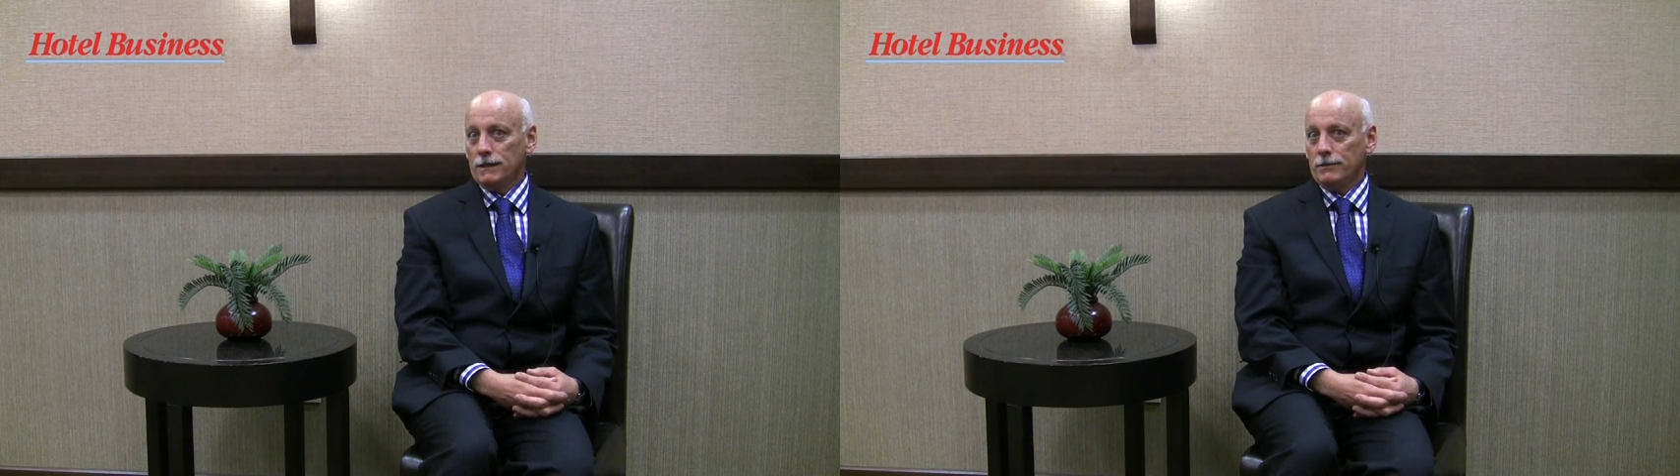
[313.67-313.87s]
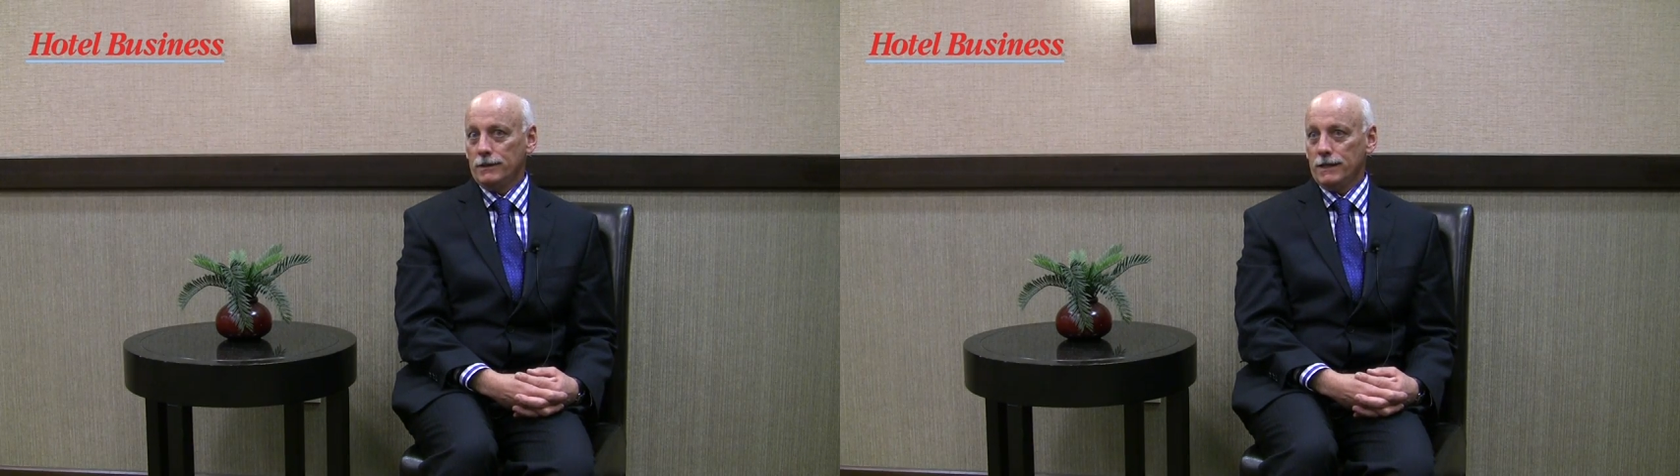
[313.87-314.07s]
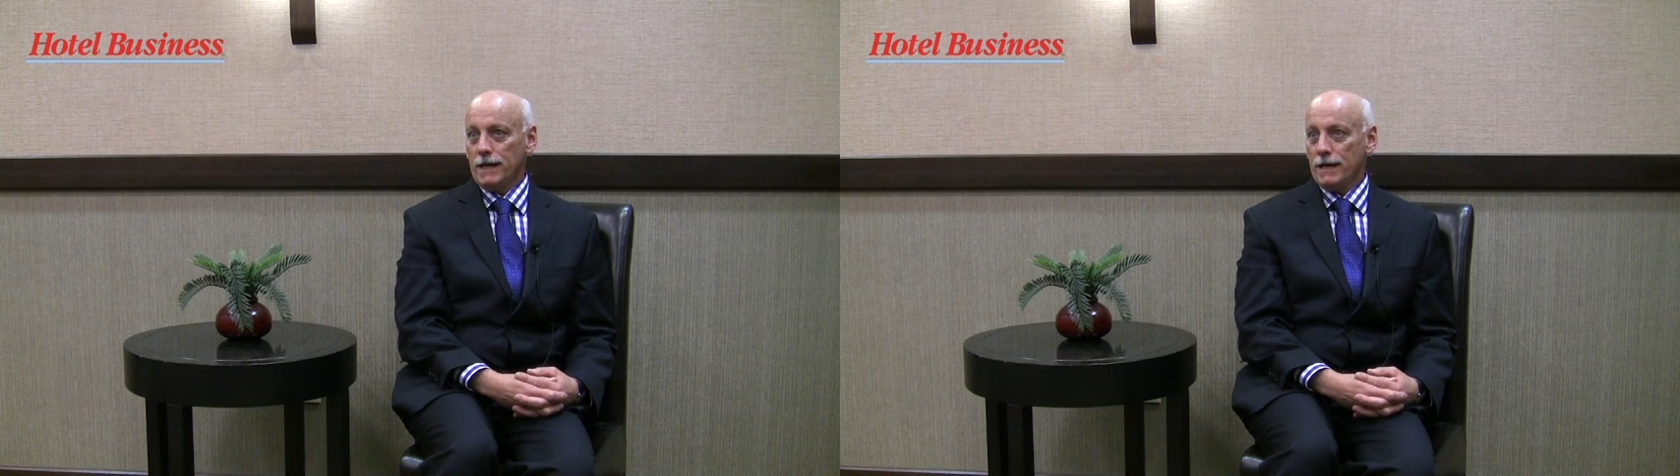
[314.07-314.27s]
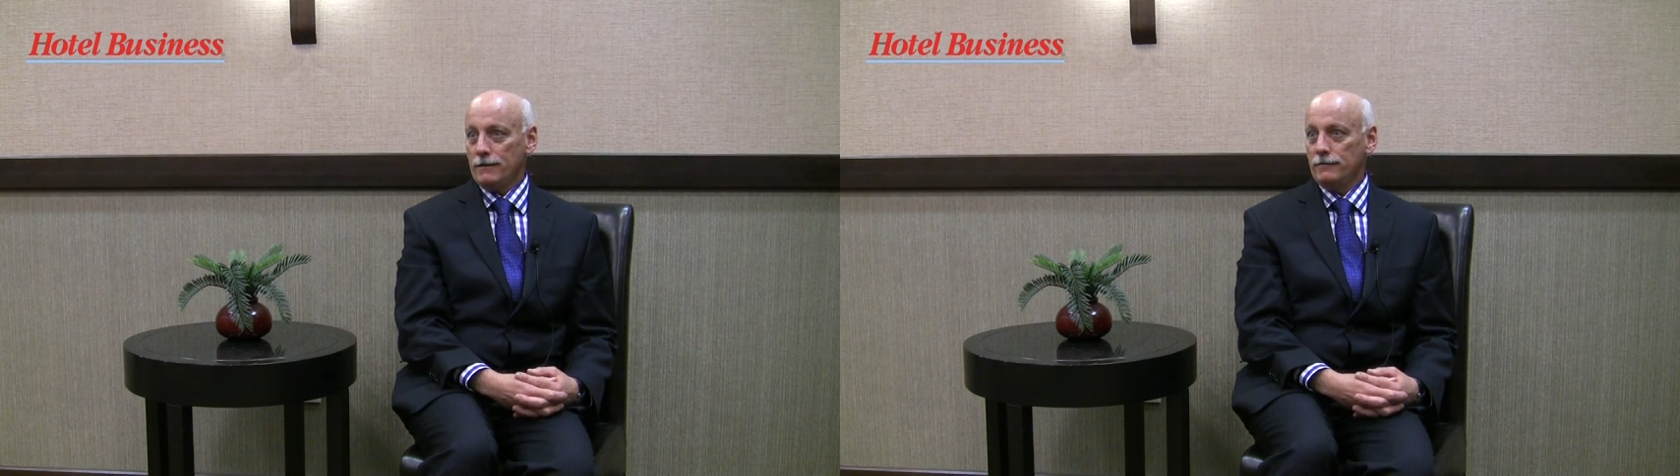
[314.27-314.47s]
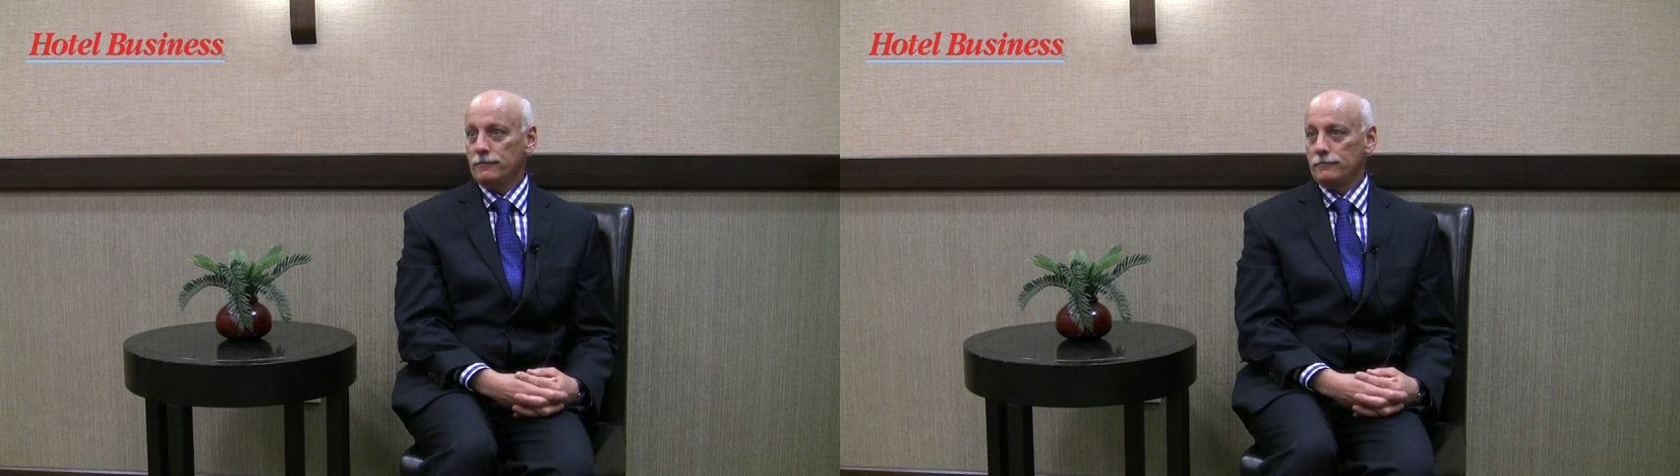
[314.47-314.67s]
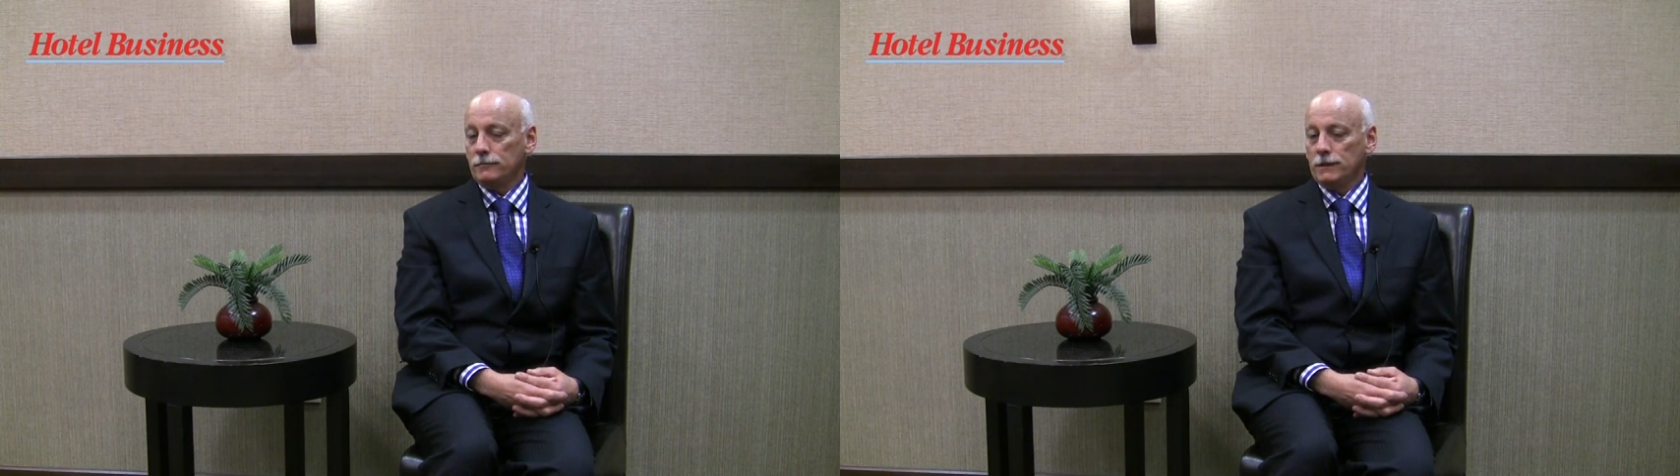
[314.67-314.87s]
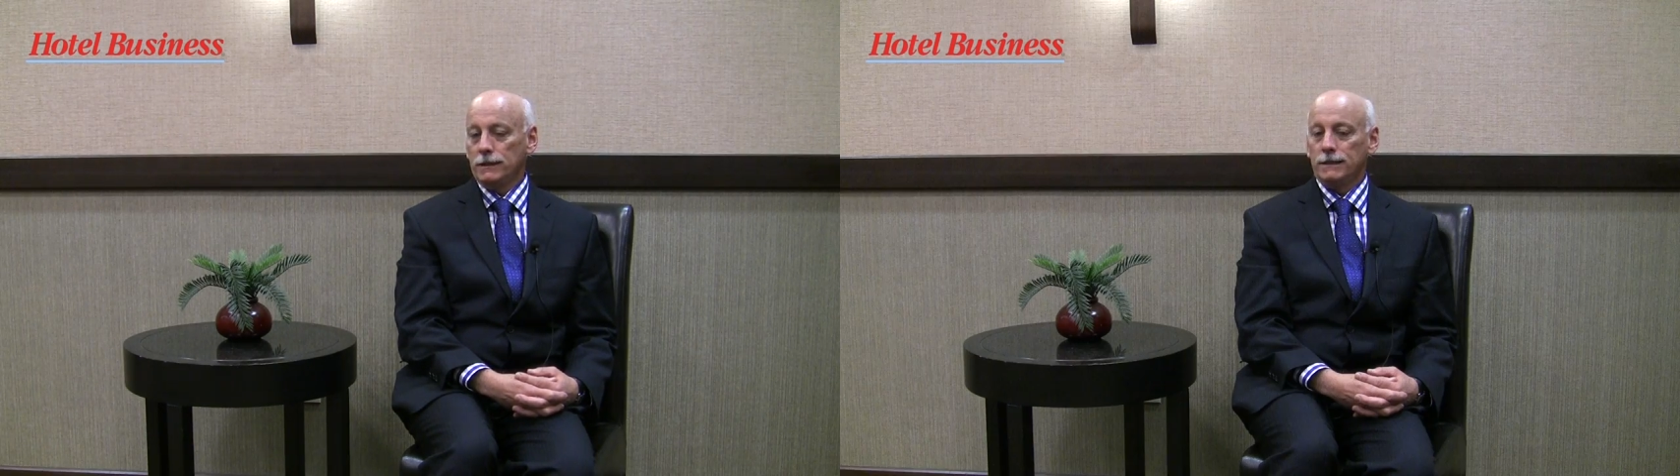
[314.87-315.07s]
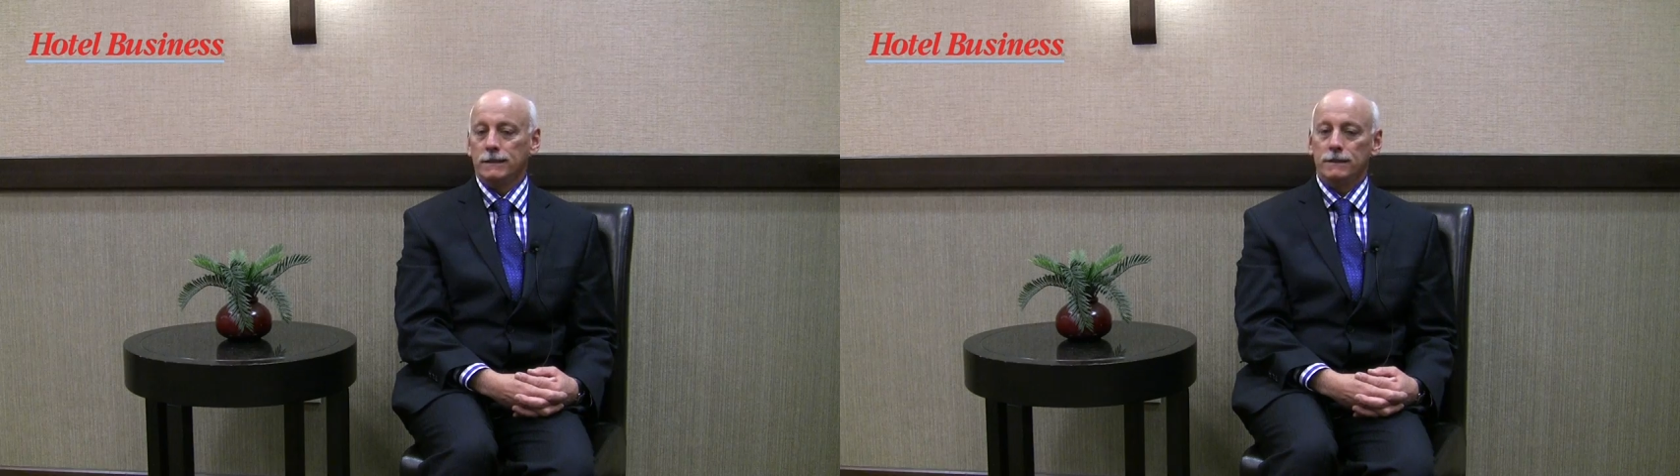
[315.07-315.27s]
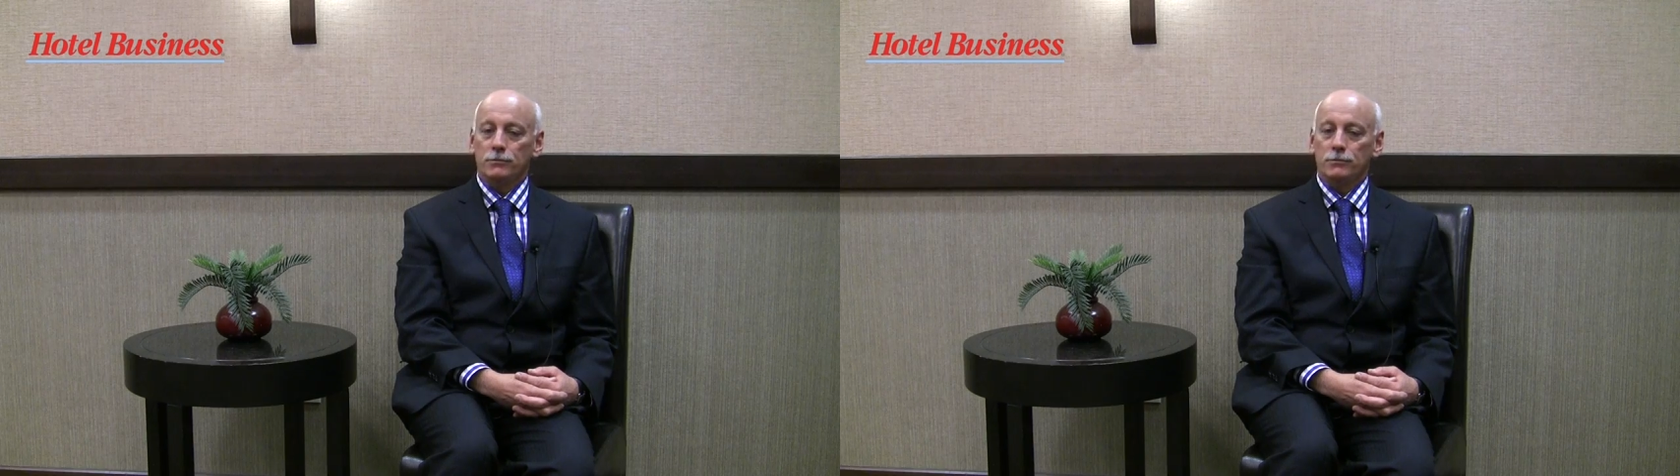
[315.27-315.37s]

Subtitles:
than they have in